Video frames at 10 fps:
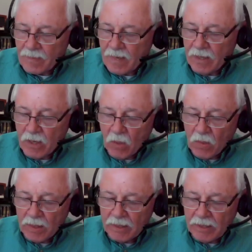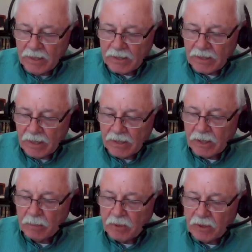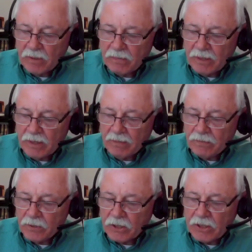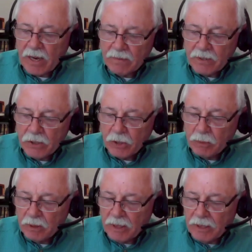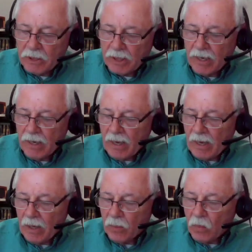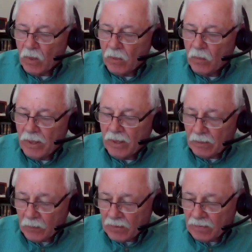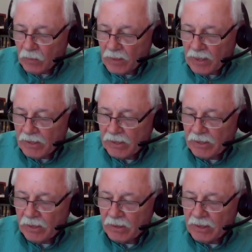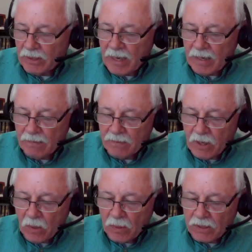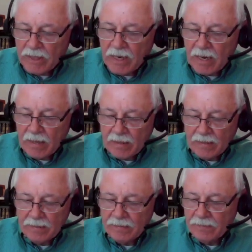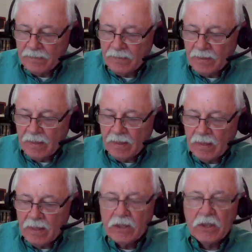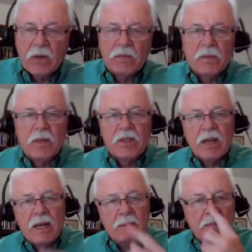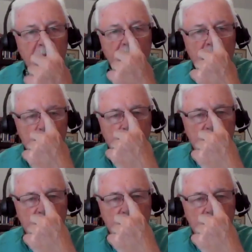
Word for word: And Noah and his sons observed it for seven jubilees and one week, one of the weeks, till the day of Noah's death. So from the time of